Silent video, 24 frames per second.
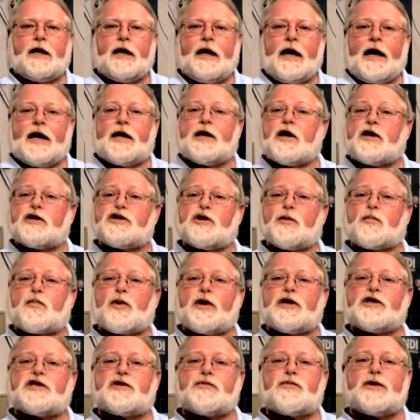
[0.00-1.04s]
It also
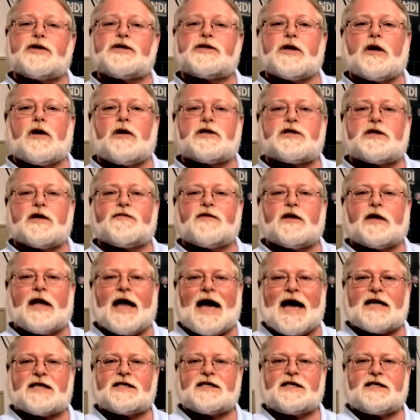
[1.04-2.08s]
prints the results of the
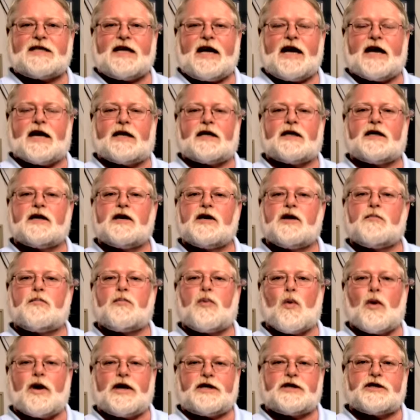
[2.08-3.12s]
last
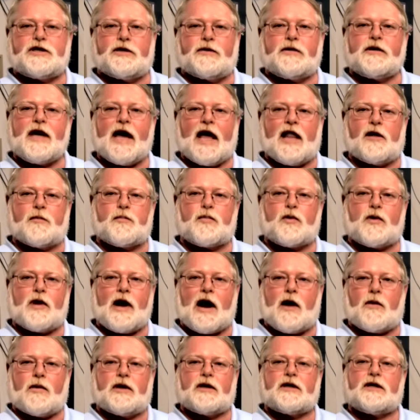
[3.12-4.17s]
10.2 gallon per
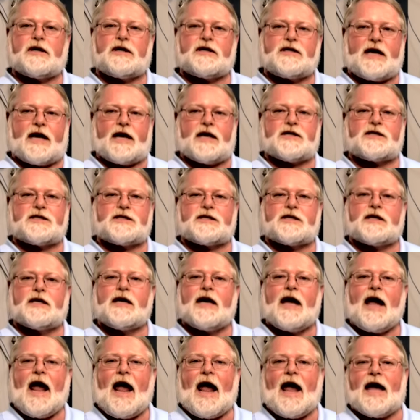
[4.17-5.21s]
hour tests
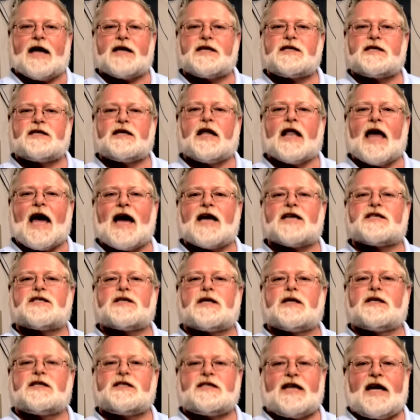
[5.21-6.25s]
and last
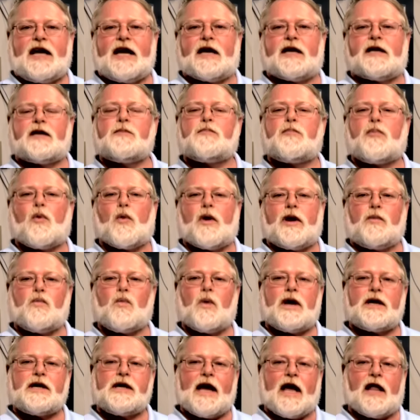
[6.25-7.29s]

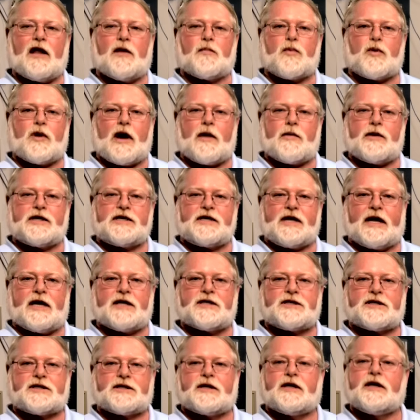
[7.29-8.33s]
10.1 gallon per hour
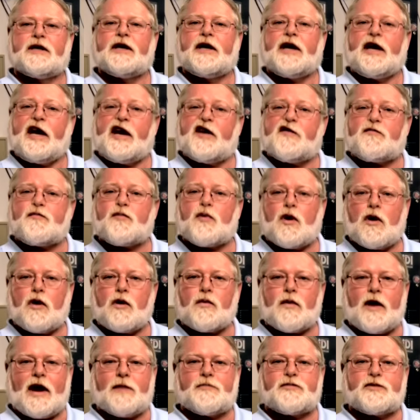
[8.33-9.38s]
tests if
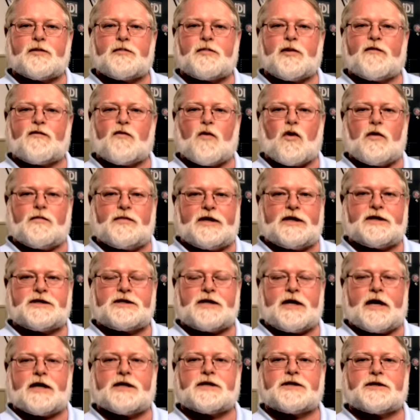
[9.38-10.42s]
programmed to perform these
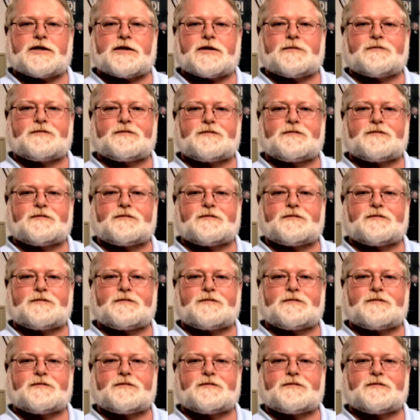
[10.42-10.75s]
tests.